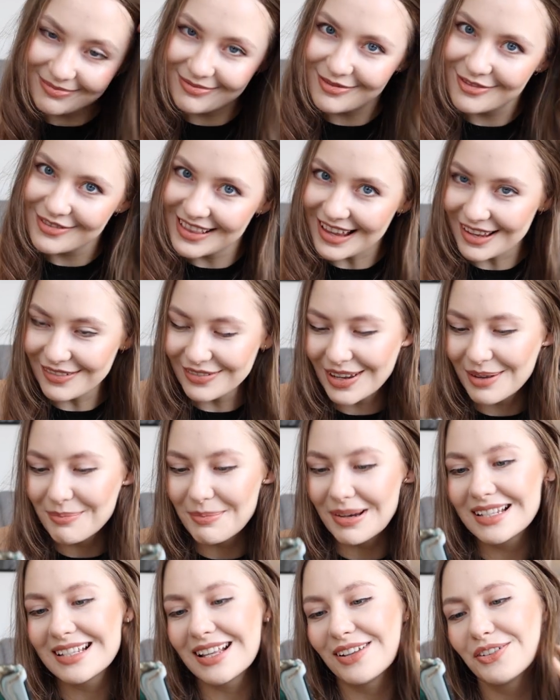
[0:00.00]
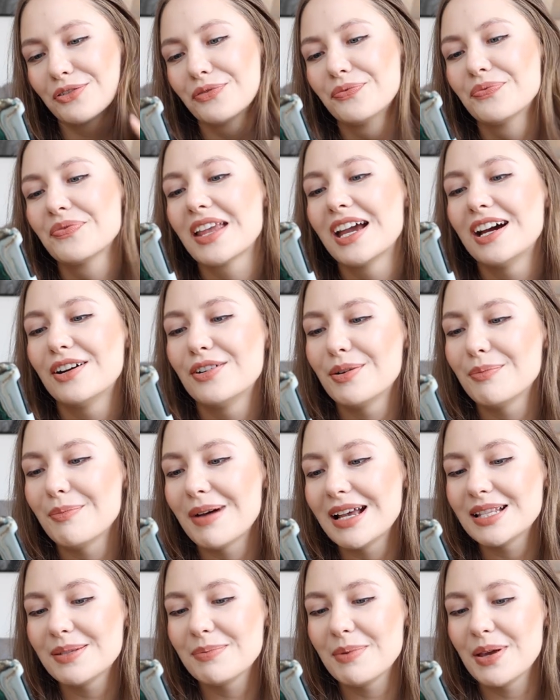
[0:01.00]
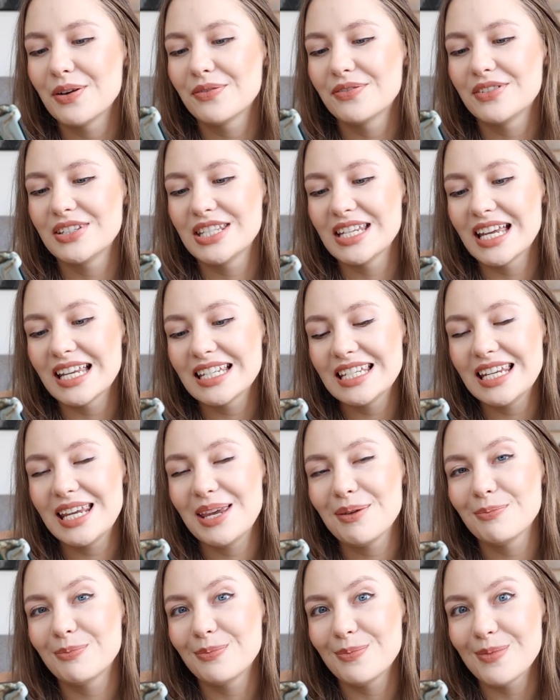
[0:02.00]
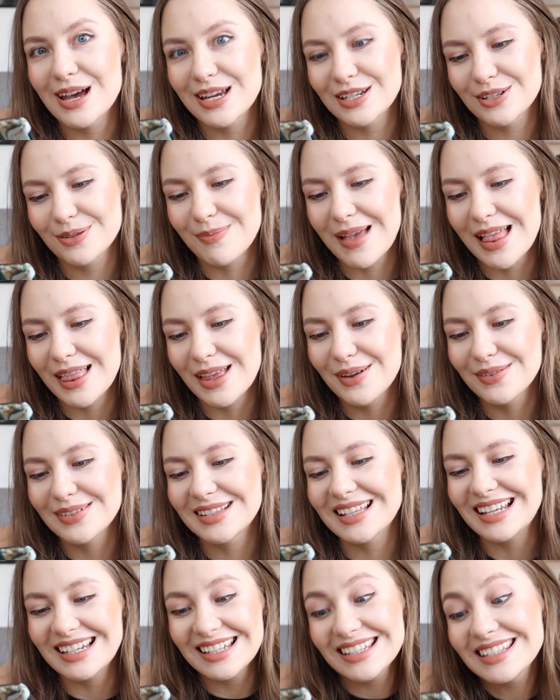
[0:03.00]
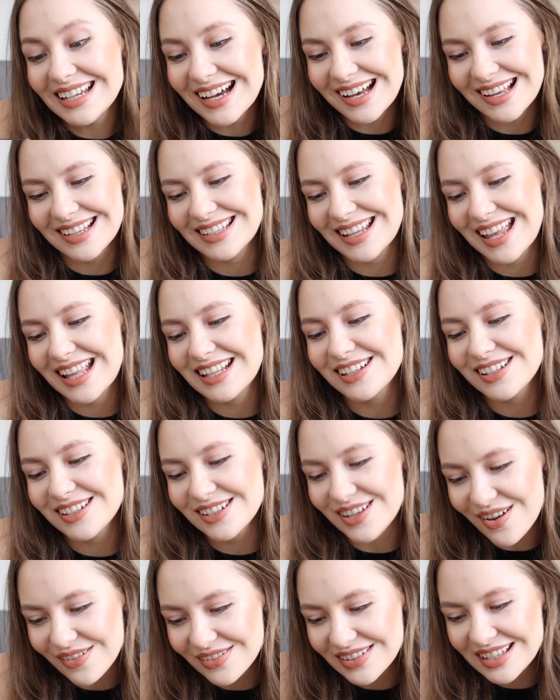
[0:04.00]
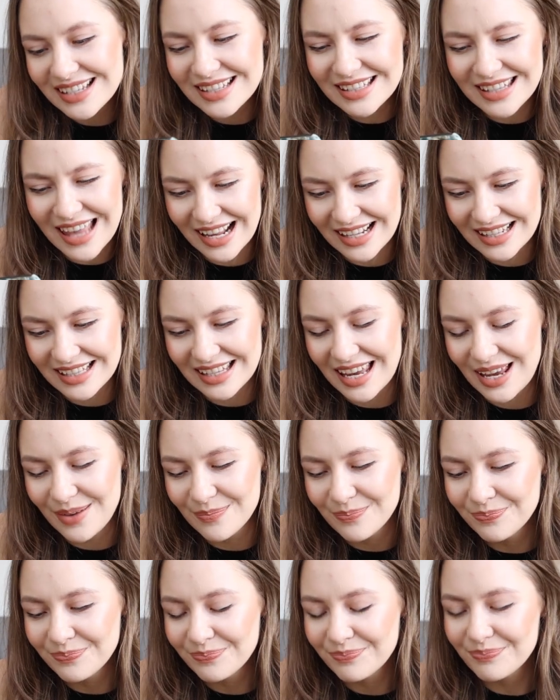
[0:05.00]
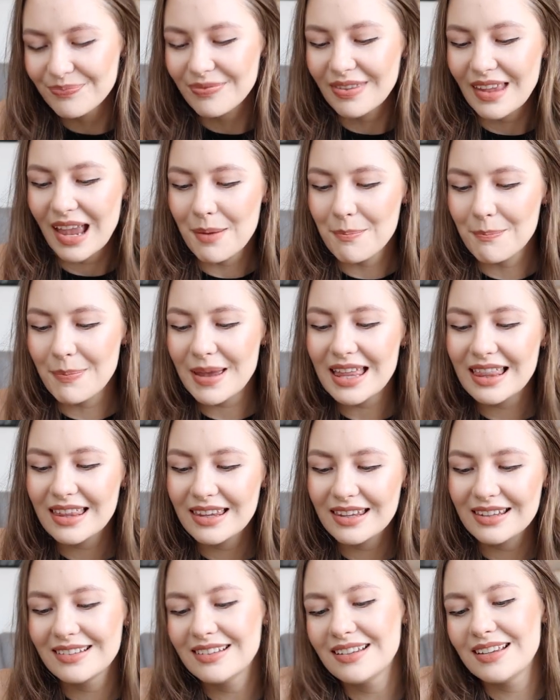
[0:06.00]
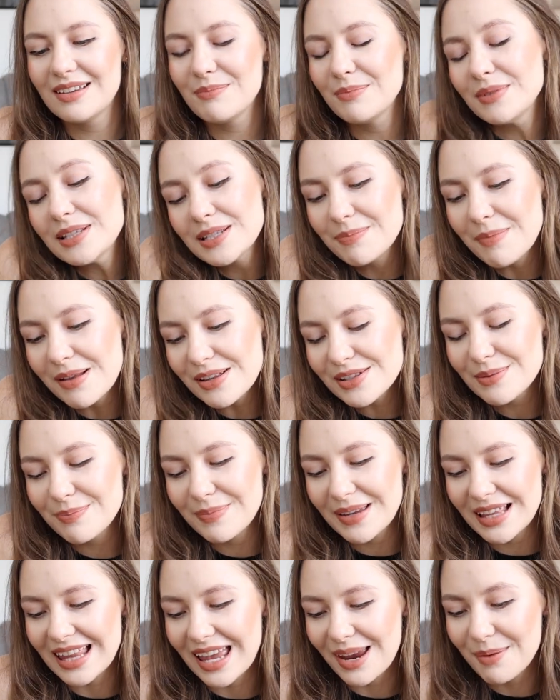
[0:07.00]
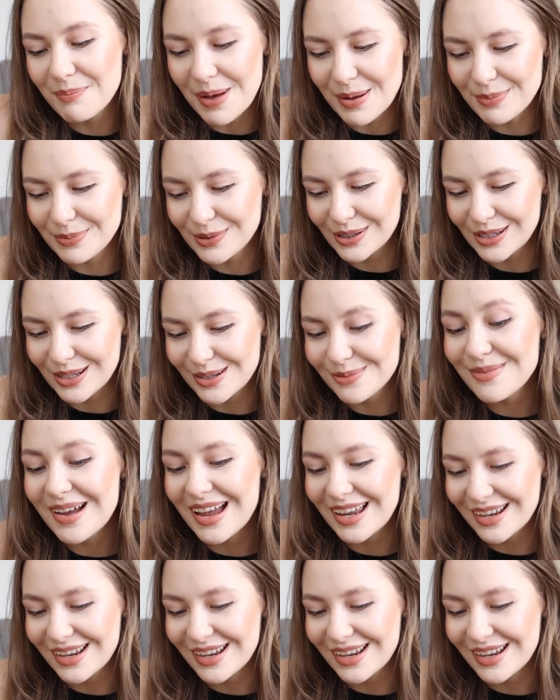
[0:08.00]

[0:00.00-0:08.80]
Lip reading: I'm laughing at myself. Reminds me of nutty marshmallows, and it does. It's soft, sexy, it smells a bit like bubblegum.